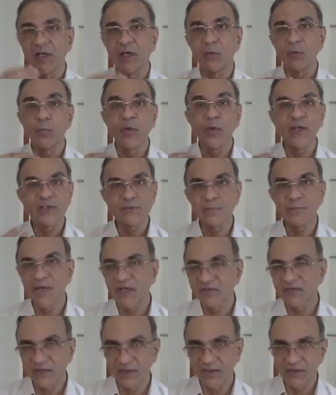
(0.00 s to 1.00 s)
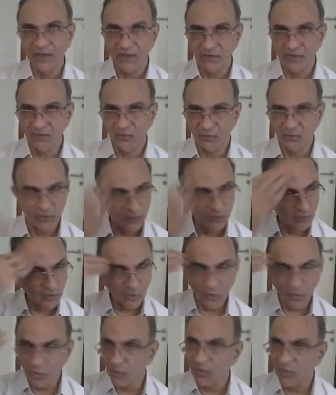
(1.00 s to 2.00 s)
wastebasket diagnosis, when you
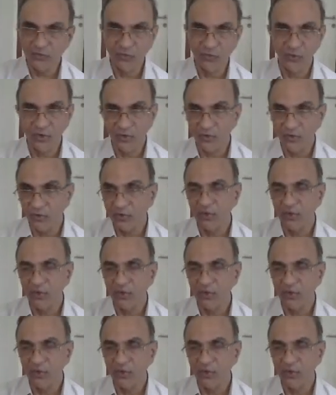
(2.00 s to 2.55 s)
don't know what's going on,